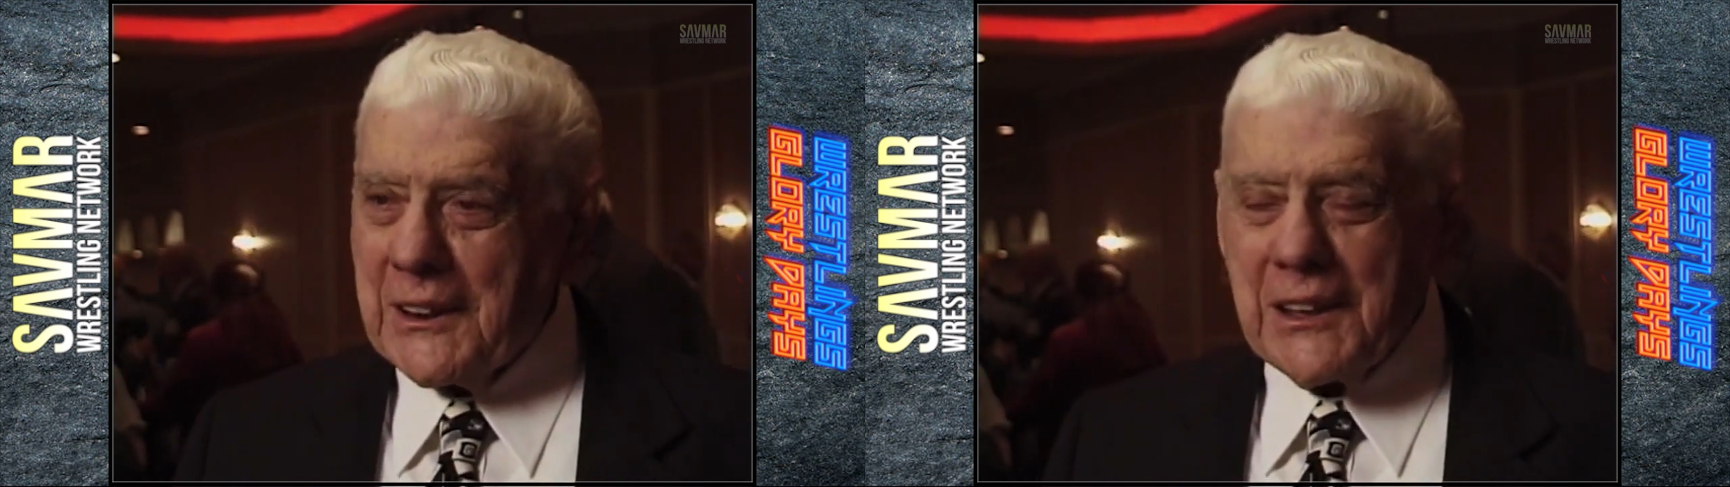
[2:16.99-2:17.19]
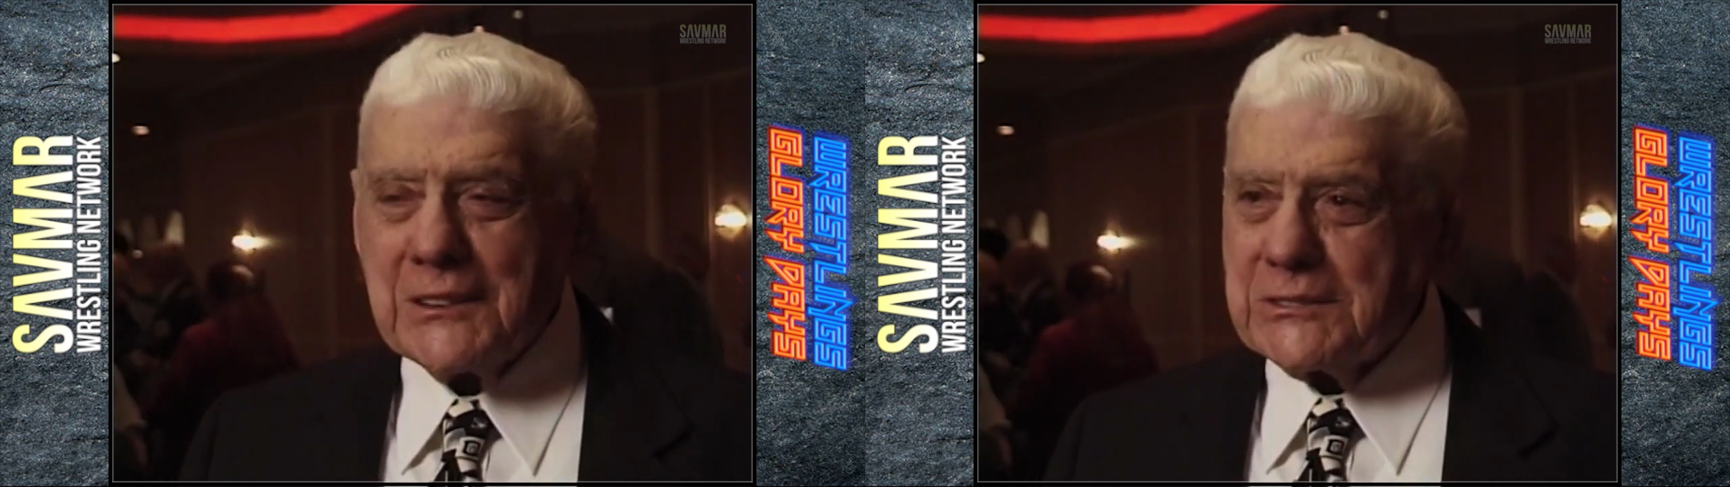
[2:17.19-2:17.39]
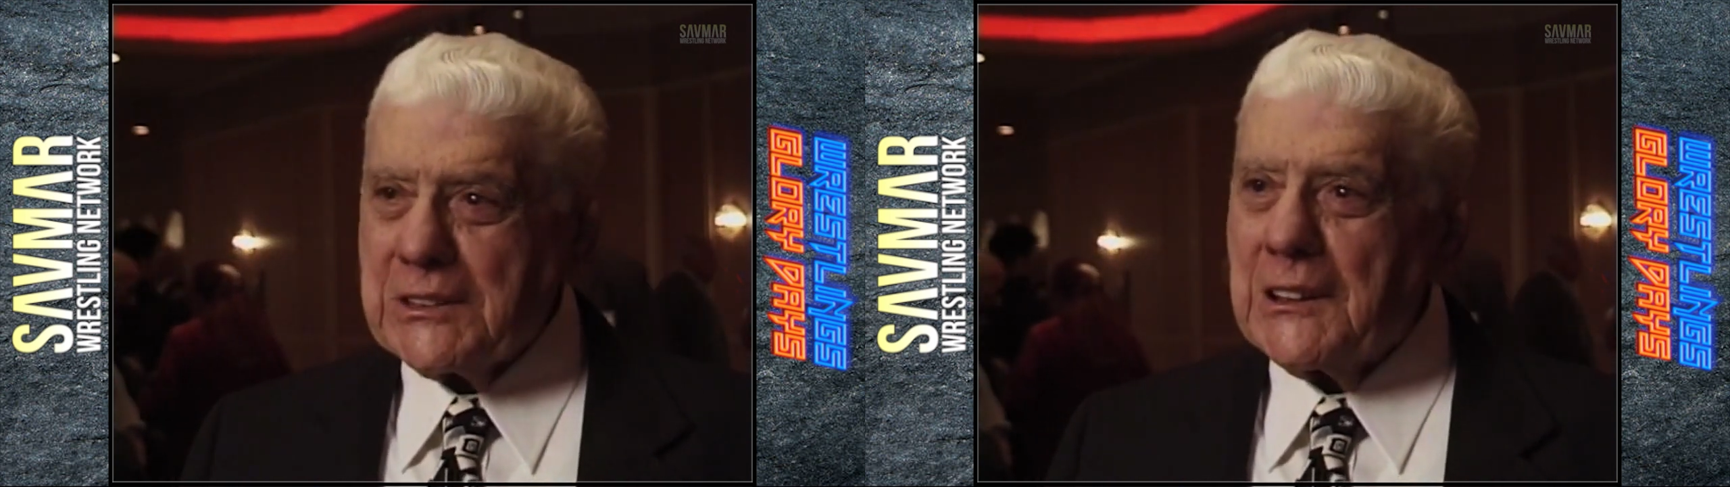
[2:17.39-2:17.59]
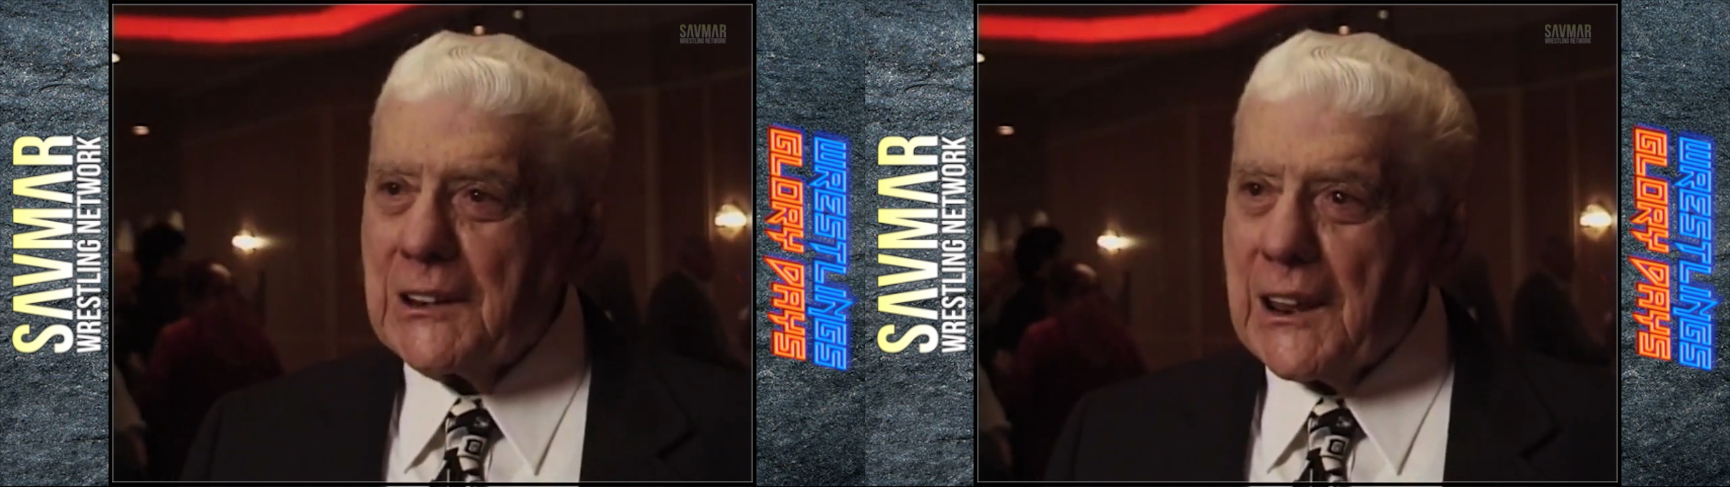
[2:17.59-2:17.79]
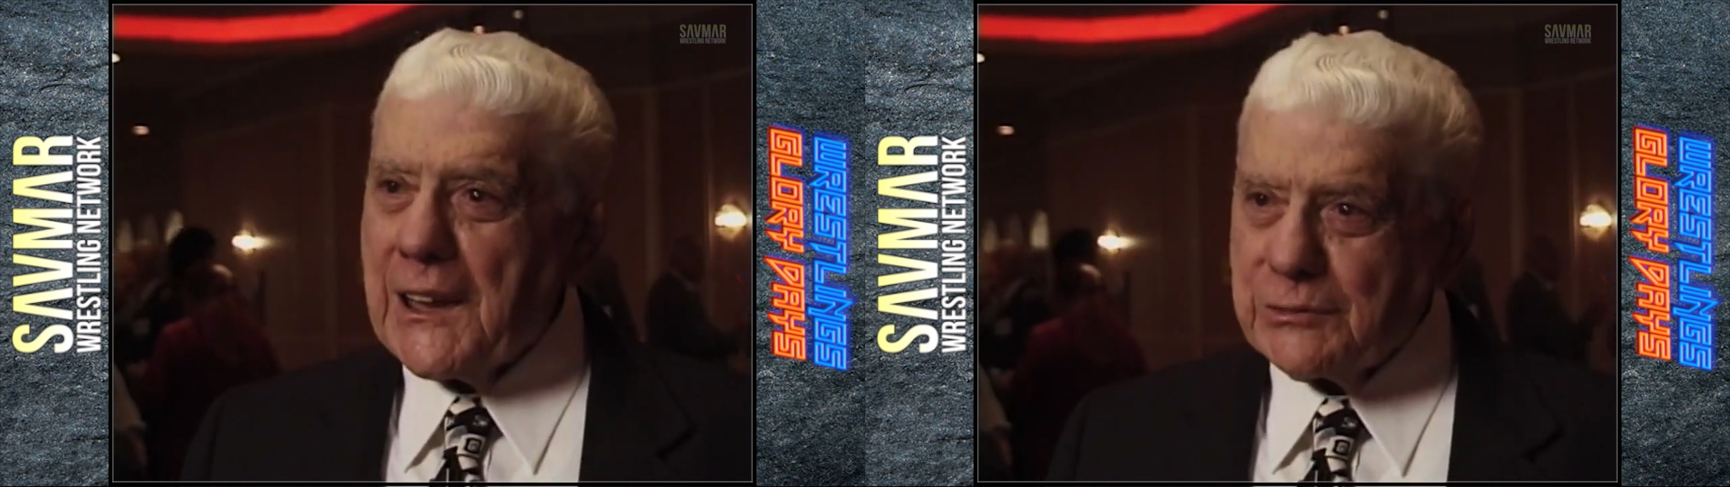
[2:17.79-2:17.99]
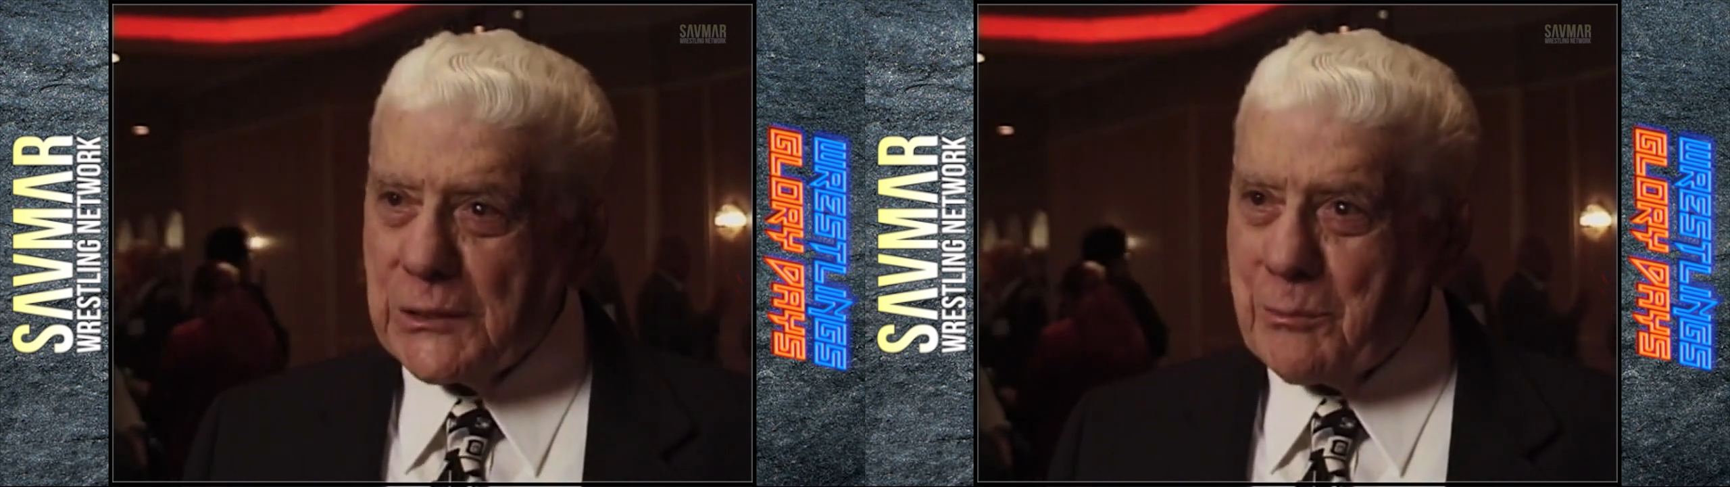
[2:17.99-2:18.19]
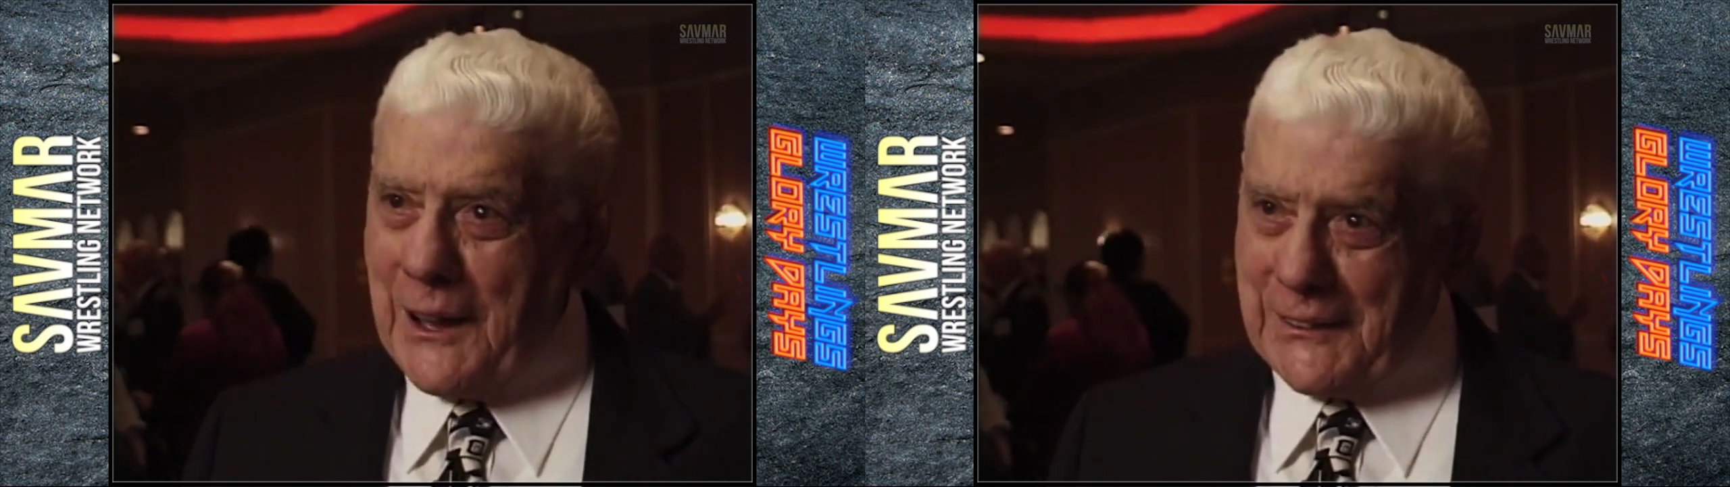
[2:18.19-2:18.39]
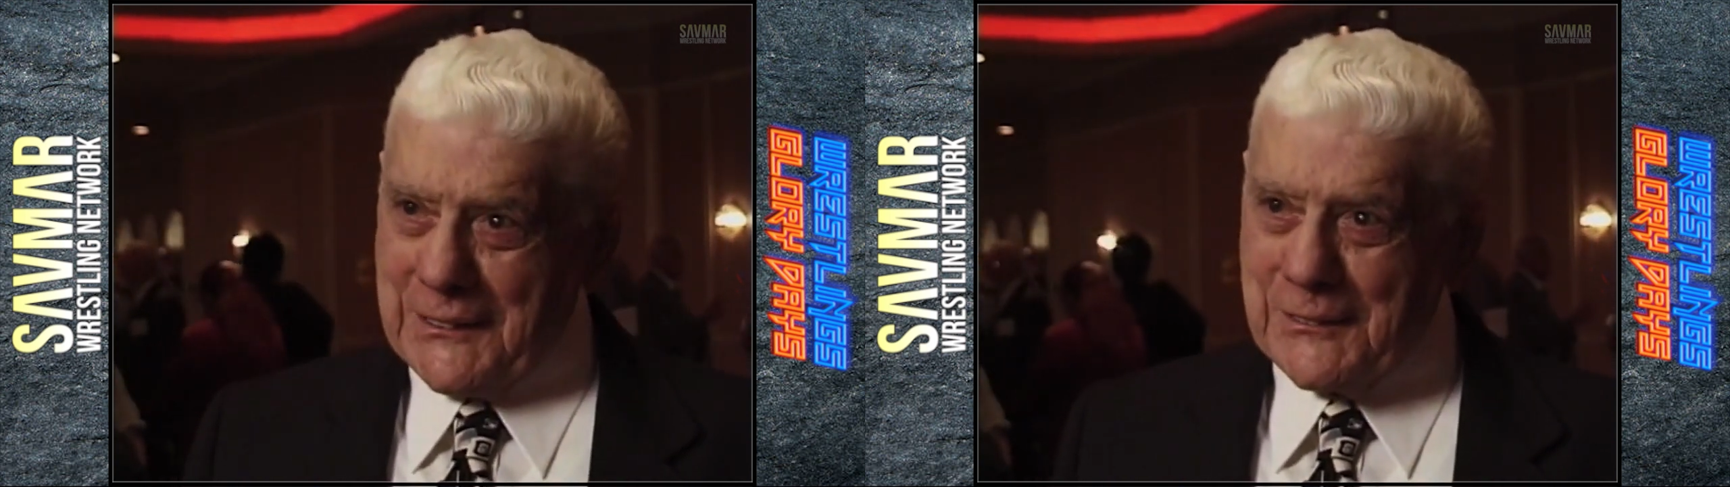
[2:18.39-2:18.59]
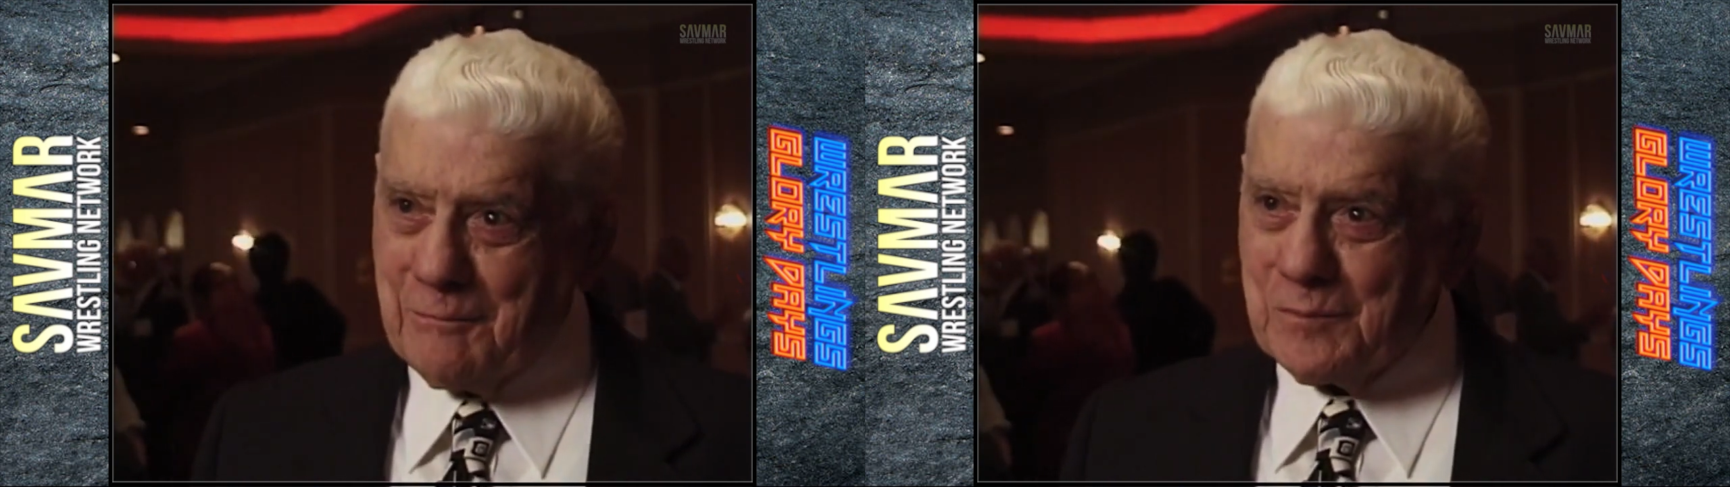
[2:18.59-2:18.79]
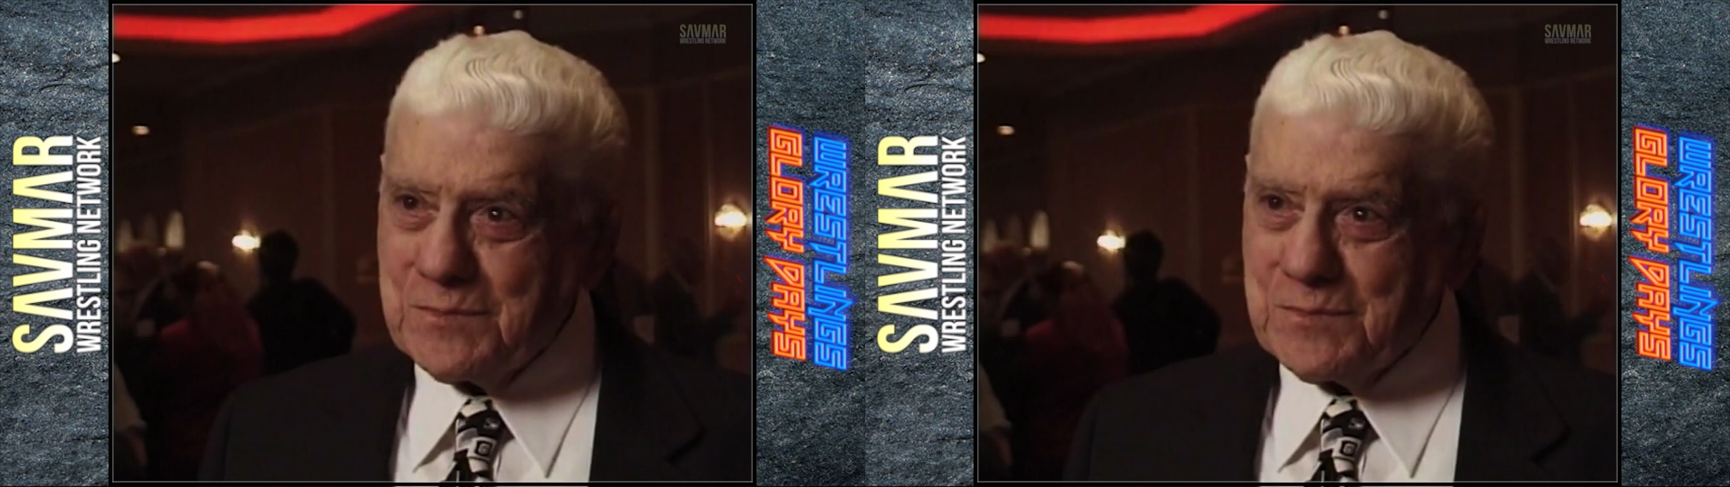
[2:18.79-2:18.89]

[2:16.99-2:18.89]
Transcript: and he still laughs about it.